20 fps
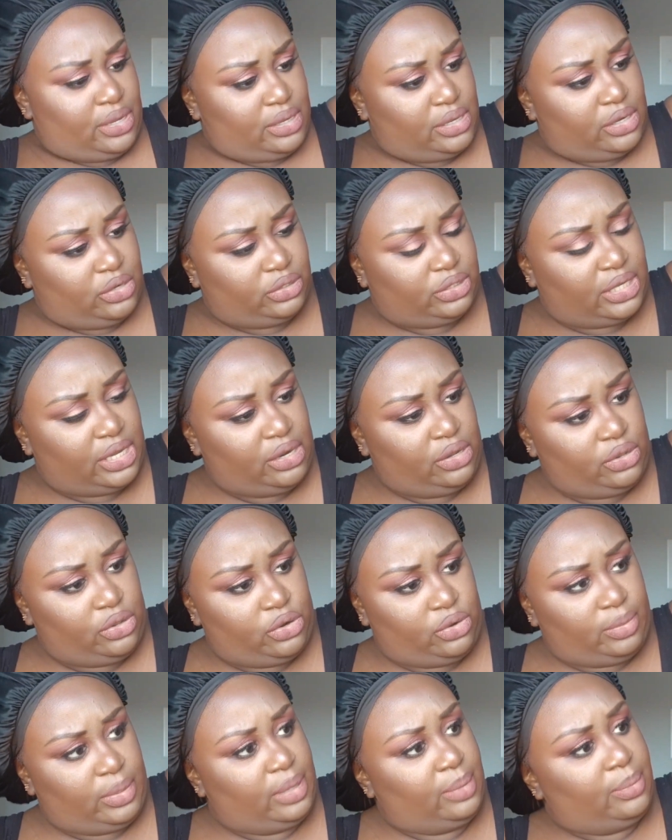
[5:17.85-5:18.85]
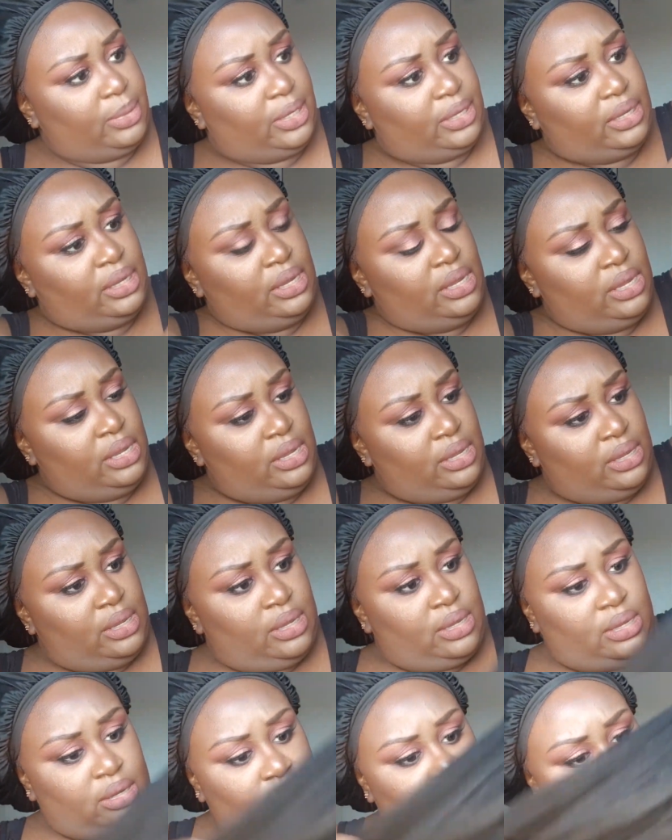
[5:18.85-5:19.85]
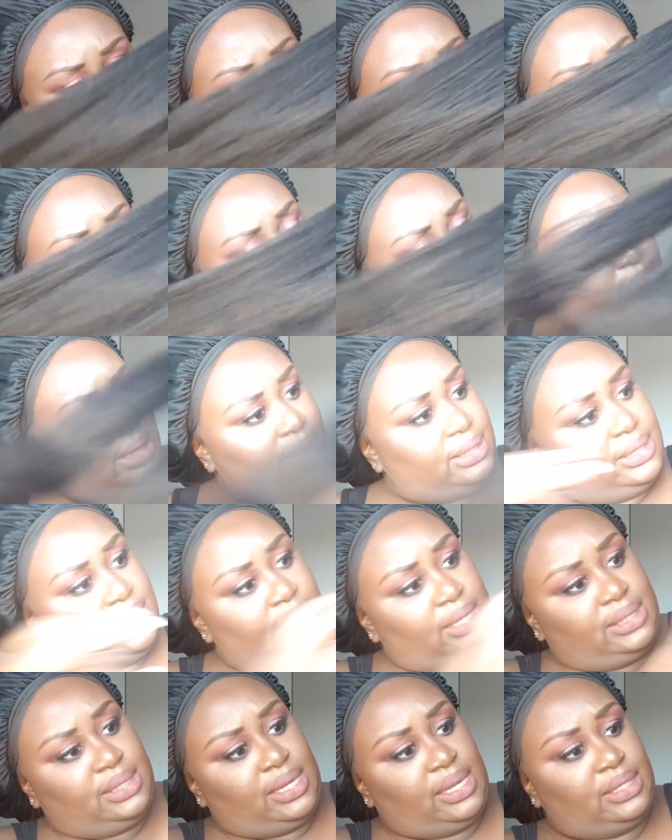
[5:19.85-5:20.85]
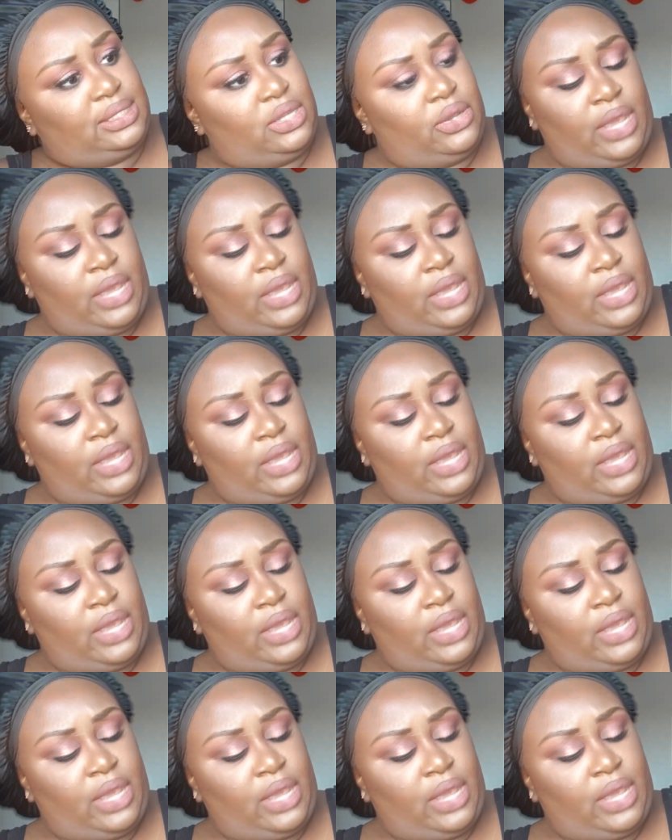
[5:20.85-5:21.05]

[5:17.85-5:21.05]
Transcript: It'll shed a little bit, but nice, nice, nice.